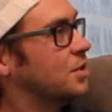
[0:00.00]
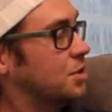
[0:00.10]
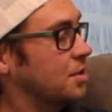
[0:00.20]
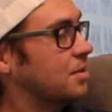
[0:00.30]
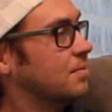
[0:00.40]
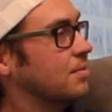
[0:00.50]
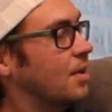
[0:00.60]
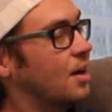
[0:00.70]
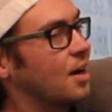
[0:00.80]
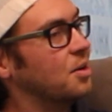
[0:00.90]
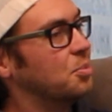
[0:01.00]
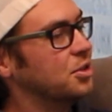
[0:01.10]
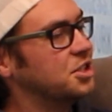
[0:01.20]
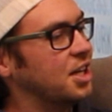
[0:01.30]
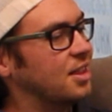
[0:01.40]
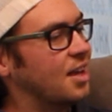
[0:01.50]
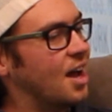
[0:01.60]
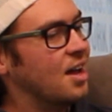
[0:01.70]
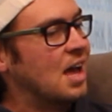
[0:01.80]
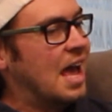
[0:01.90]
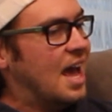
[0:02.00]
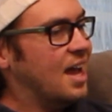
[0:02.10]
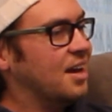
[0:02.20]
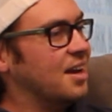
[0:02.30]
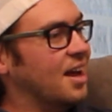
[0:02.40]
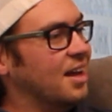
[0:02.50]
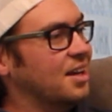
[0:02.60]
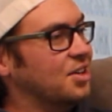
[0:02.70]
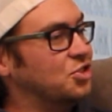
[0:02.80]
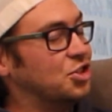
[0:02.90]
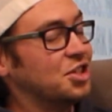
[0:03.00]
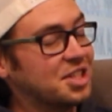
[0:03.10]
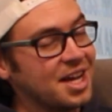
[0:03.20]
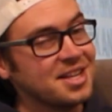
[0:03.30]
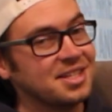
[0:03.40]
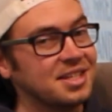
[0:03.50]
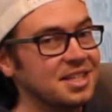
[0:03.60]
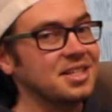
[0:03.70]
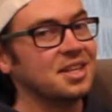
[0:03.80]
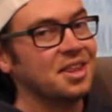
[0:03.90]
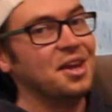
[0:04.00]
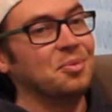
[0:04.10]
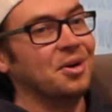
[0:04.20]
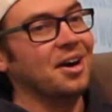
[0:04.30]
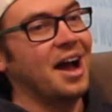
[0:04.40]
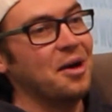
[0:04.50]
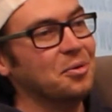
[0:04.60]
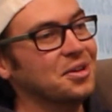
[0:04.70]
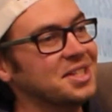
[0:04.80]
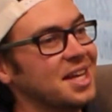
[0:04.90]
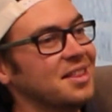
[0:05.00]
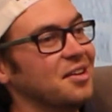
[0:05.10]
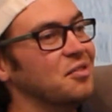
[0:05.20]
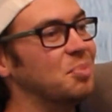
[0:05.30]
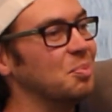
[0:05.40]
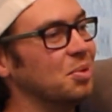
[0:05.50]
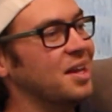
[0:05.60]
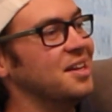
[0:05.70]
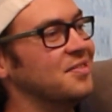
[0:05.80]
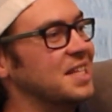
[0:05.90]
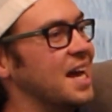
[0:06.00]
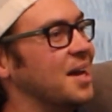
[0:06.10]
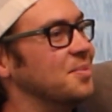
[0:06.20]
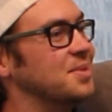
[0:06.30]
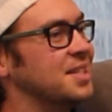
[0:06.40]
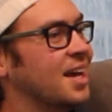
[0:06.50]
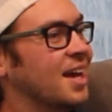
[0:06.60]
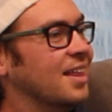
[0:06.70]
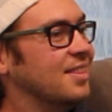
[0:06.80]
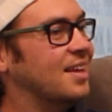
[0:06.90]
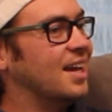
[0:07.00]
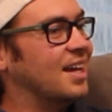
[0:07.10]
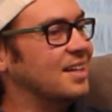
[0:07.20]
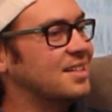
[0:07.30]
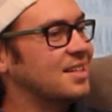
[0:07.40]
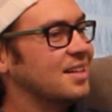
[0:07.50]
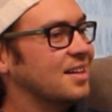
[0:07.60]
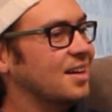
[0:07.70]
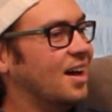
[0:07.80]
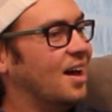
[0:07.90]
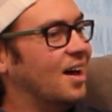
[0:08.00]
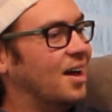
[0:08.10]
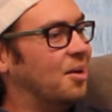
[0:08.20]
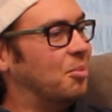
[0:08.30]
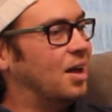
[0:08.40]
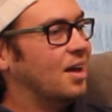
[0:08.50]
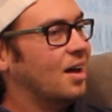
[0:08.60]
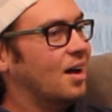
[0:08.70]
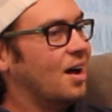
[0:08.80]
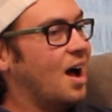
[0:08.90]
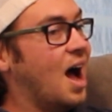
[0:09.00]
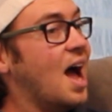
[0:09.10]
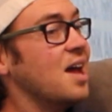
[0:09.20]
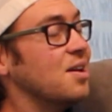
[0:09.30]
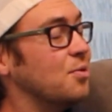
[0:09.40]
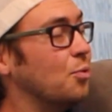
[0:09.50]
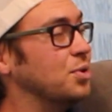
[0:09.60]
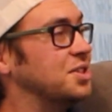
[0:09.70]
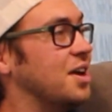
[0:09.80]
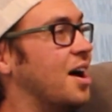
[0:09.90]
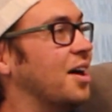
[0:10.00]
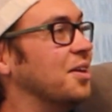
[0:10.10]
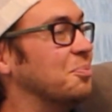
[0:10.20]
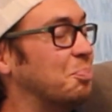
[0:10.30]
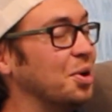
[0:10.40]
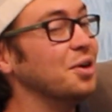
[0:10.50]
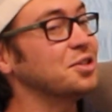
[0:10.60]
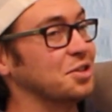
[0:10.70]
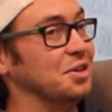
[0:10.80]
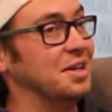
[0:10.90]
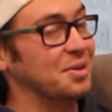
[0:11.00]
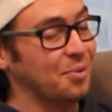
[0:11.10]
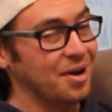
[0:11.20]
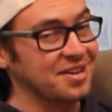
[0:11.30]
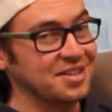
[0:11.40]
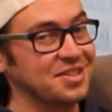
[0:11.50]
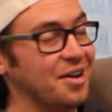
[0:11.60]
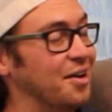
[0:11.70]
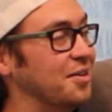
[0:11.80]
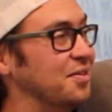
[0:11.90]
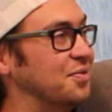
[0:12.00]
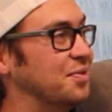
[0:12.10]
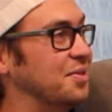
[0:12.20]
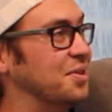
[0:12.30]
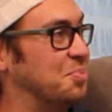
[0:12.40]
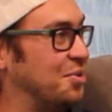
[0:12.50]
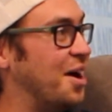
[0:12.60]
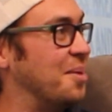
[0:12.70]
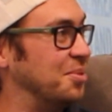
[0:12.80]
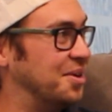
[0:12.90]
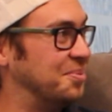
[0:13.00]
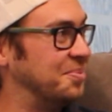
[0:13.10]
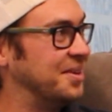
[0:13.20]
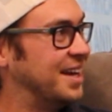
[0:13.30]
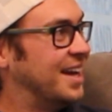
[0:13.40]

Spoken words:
Sure. Wow, I appreciate that. And just as a disclaimer, I will say there have been plenty of times that I was not personally the one to solve the problem.